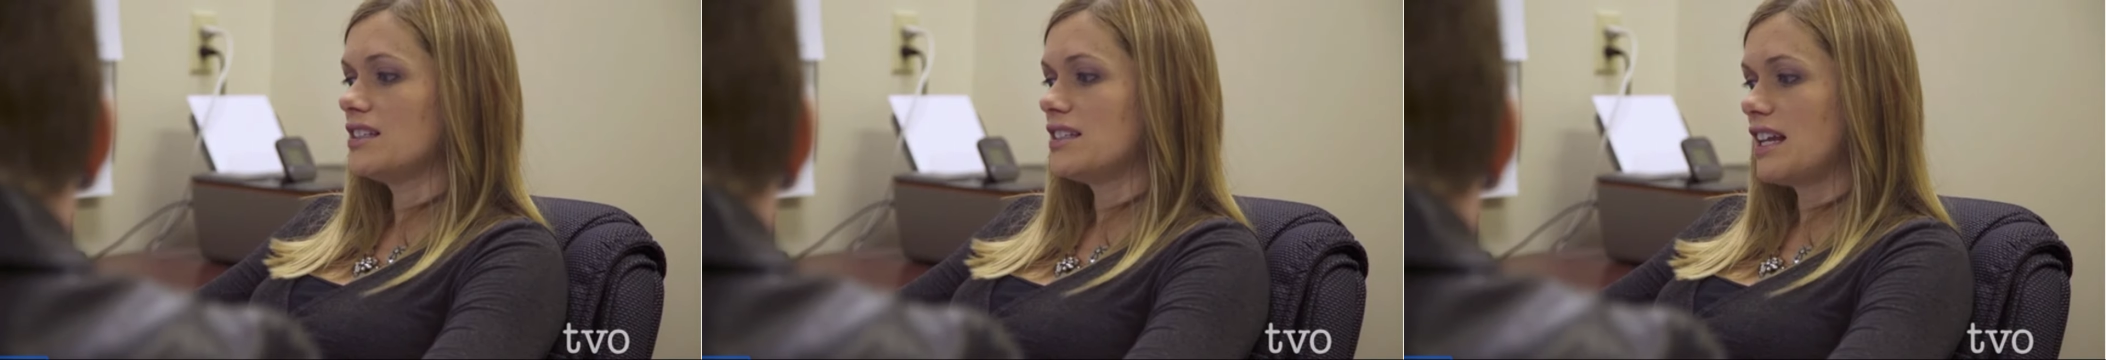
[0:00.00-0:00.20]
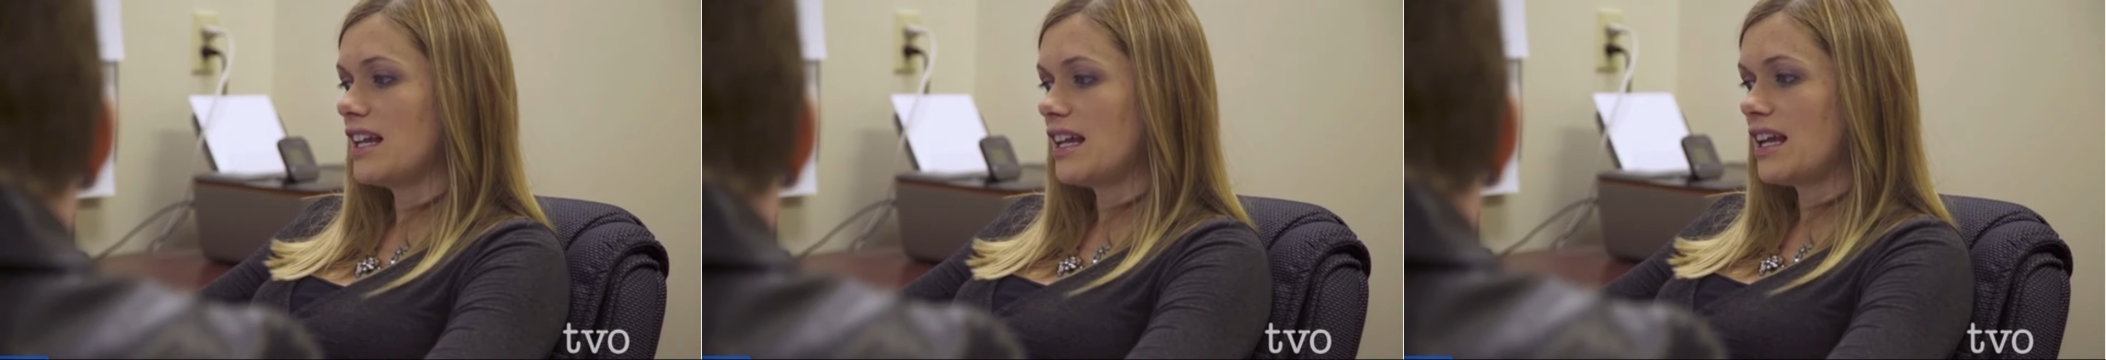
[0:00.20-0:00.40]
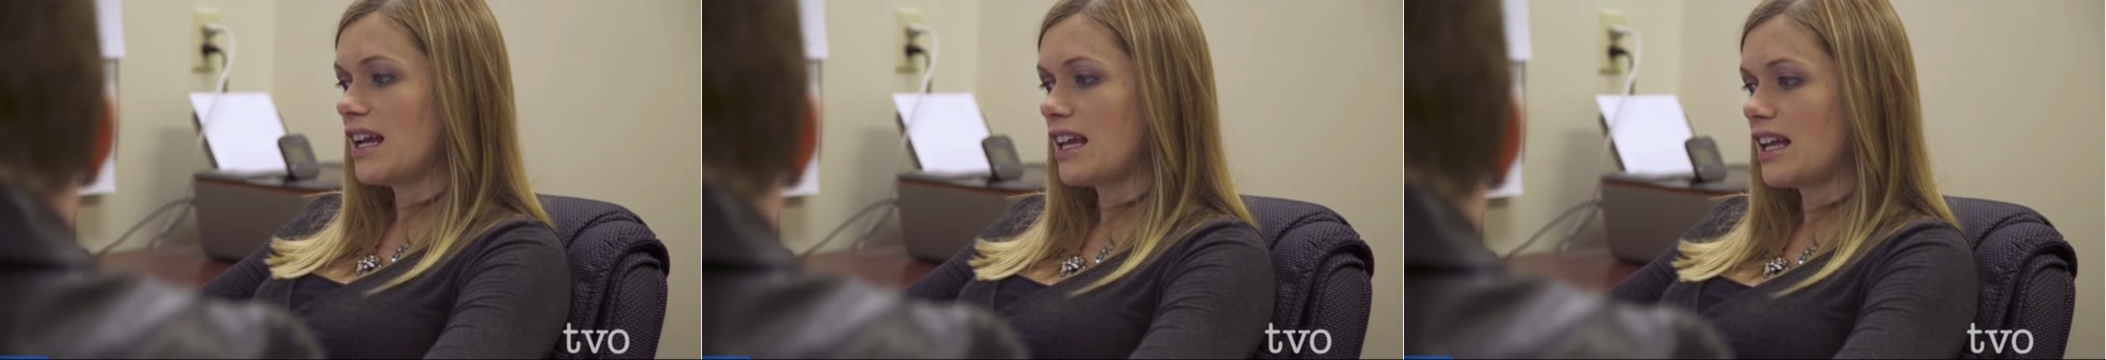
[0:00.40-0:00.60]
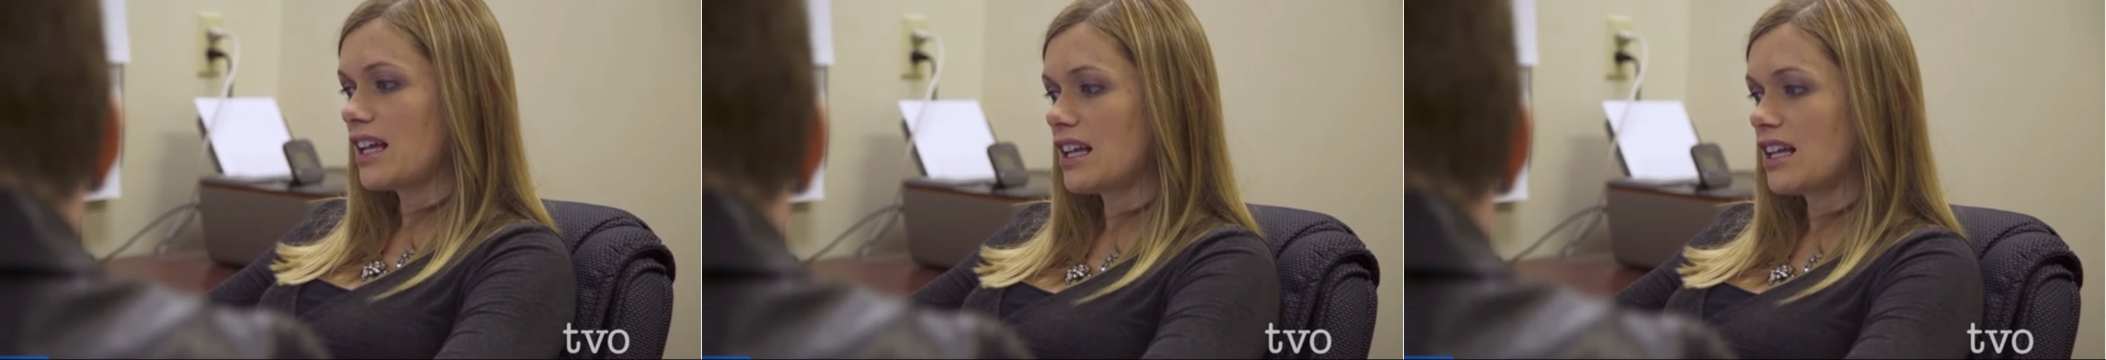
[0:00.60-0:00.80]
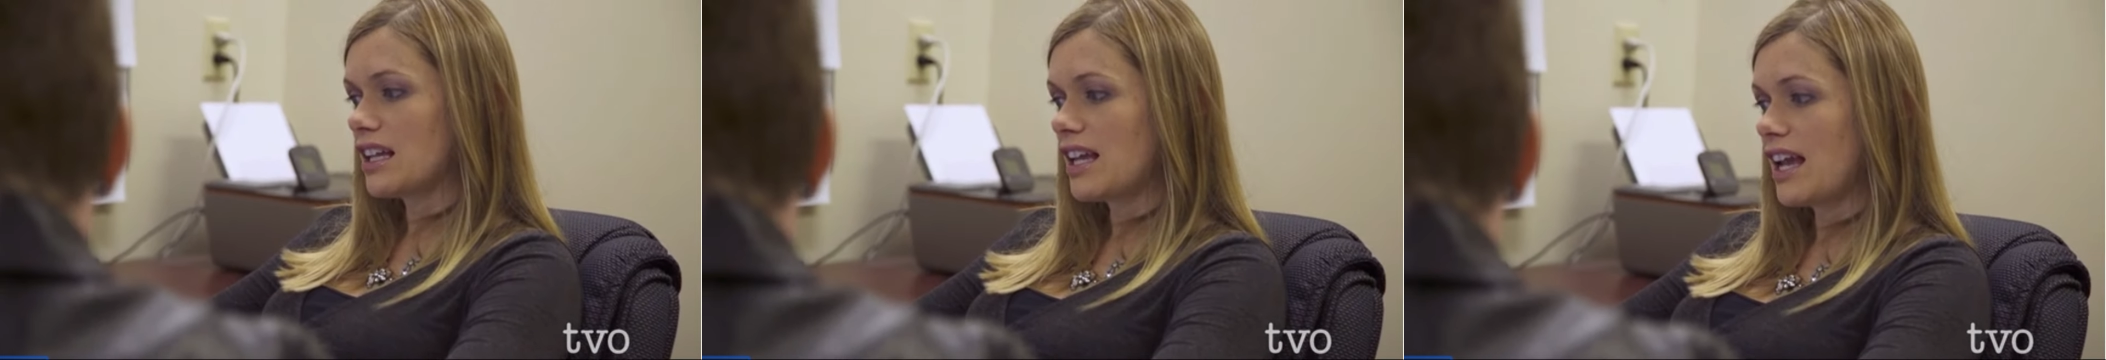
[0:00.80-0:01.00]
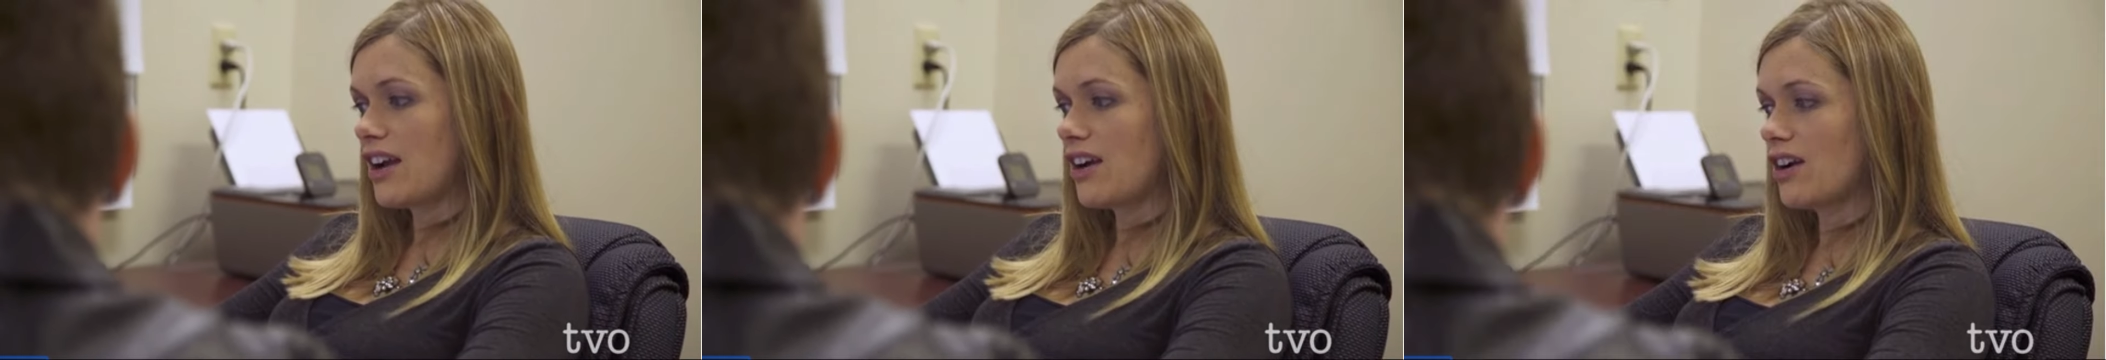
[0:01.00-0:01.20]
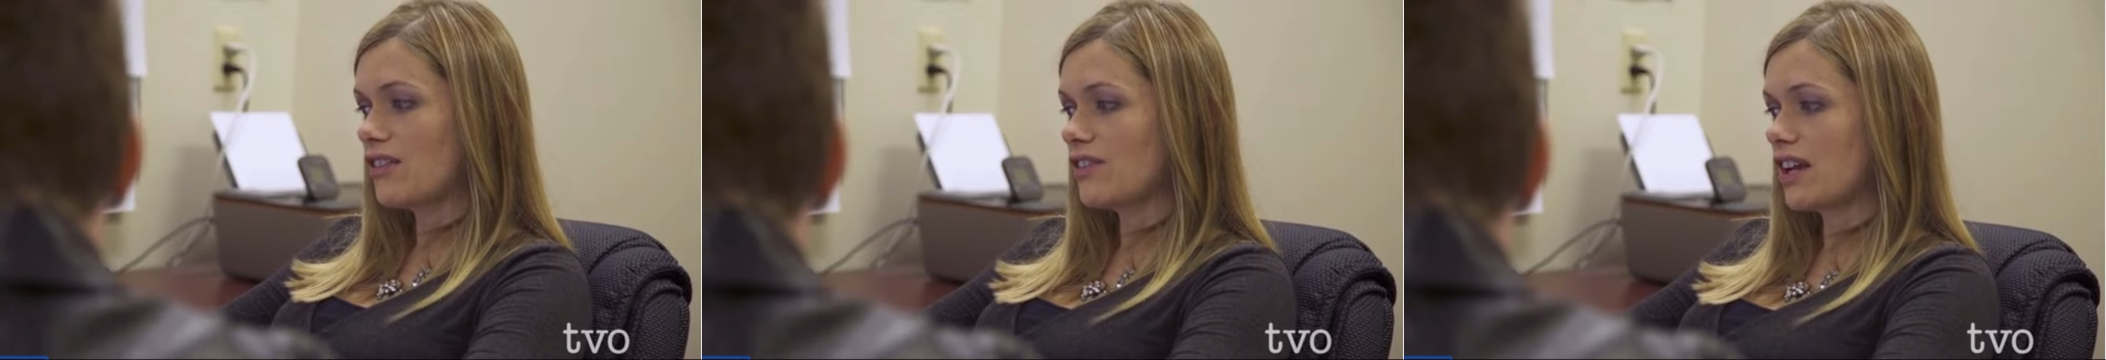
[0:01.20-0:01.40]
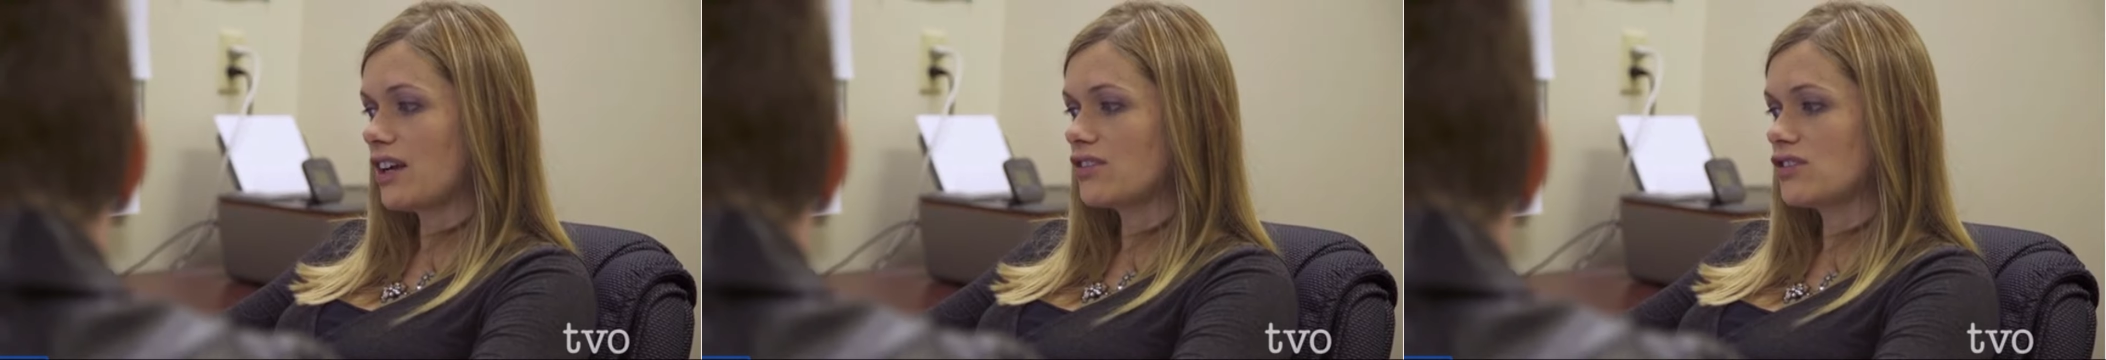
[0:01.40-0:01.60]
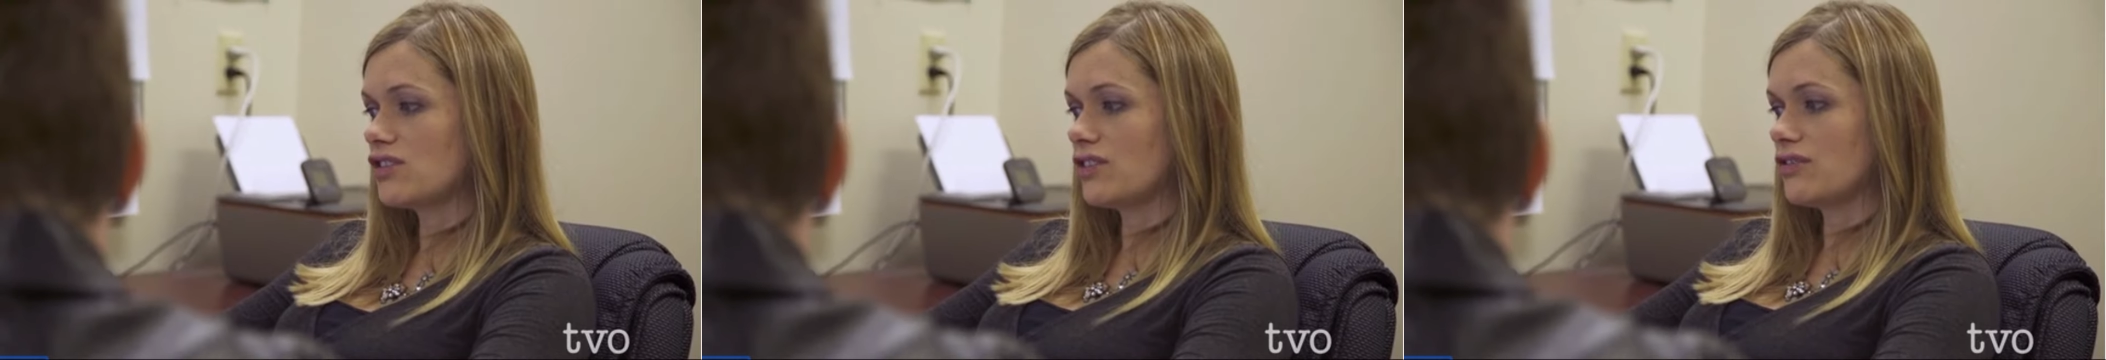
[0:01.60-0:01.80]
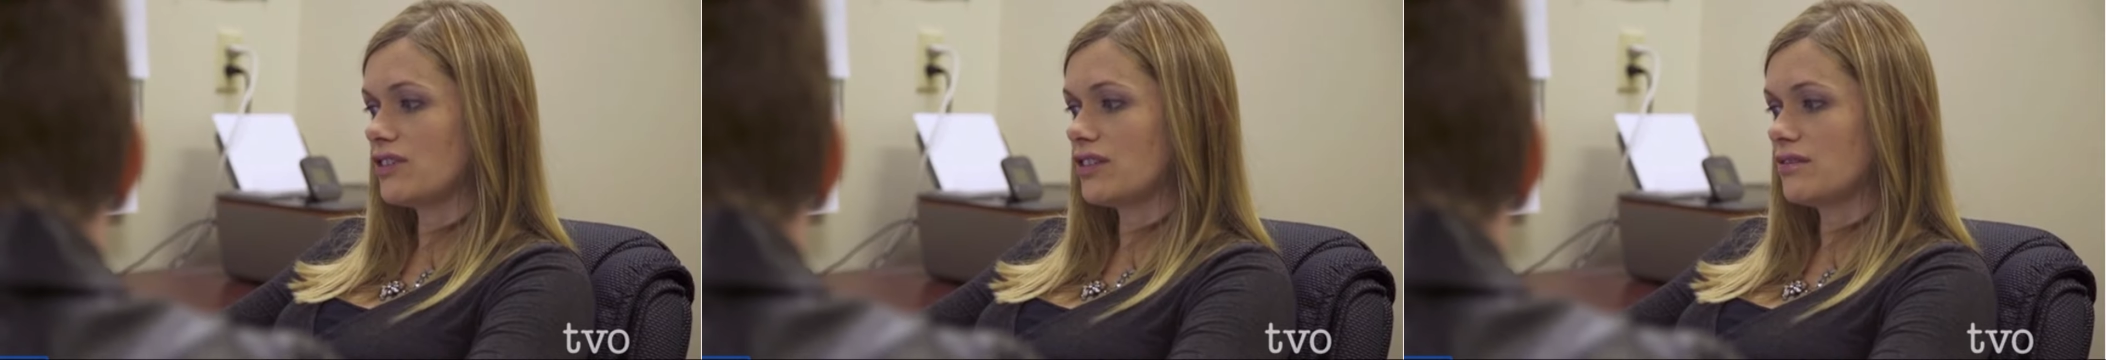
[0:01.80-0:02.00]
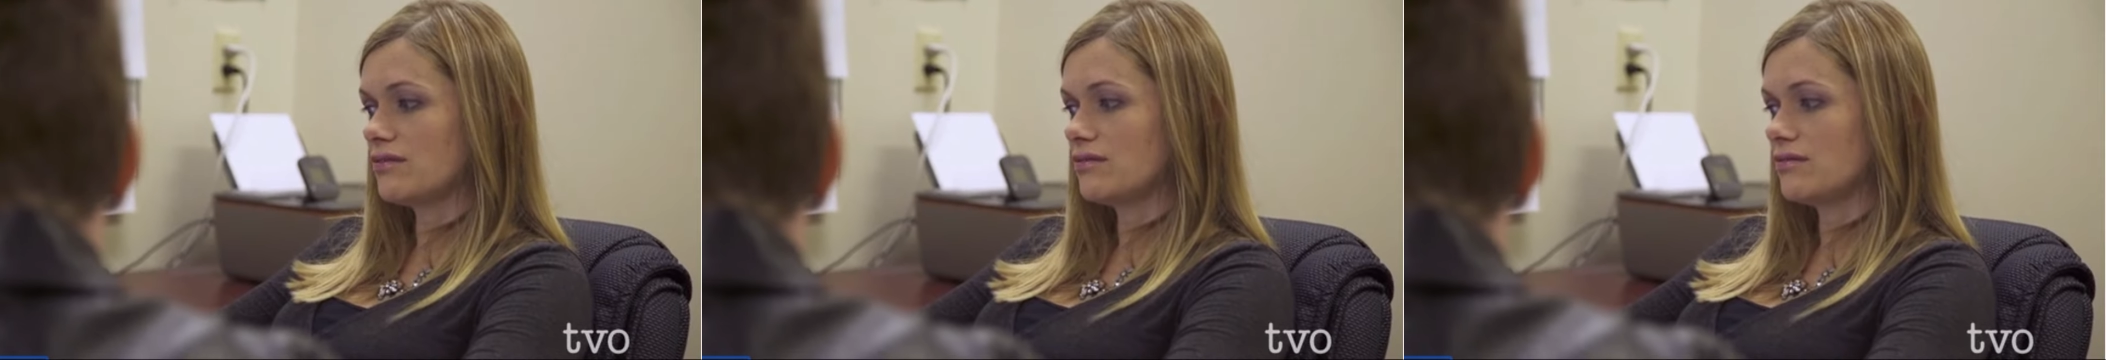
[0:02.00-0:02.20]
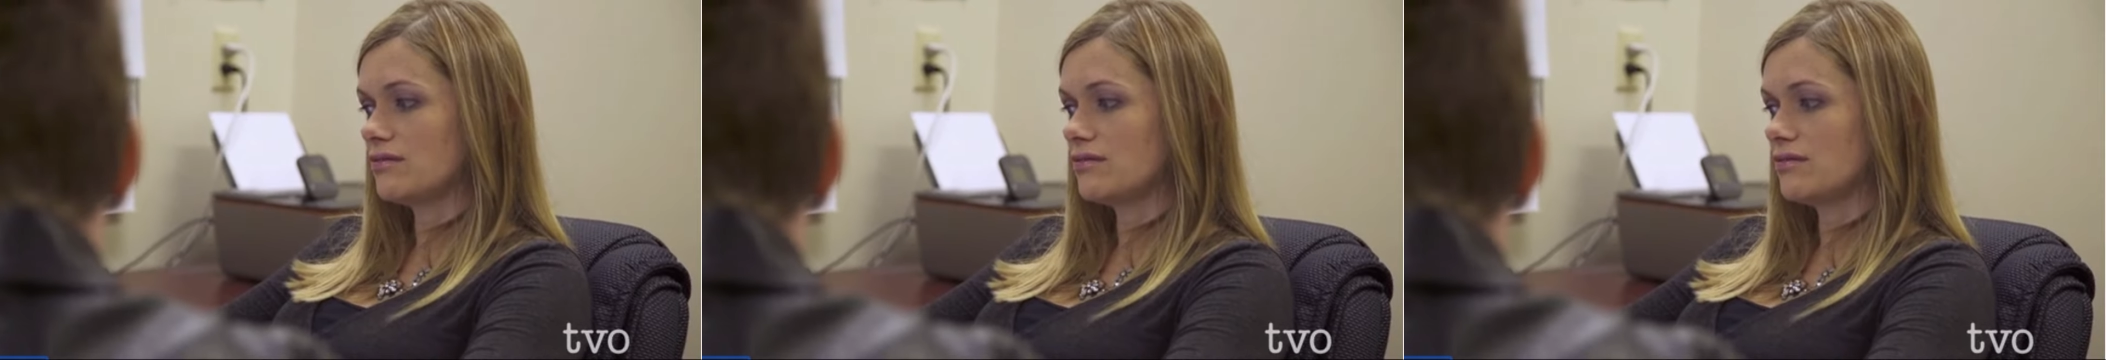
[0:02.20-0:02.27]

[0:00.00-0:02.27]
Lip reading: Take care of young children?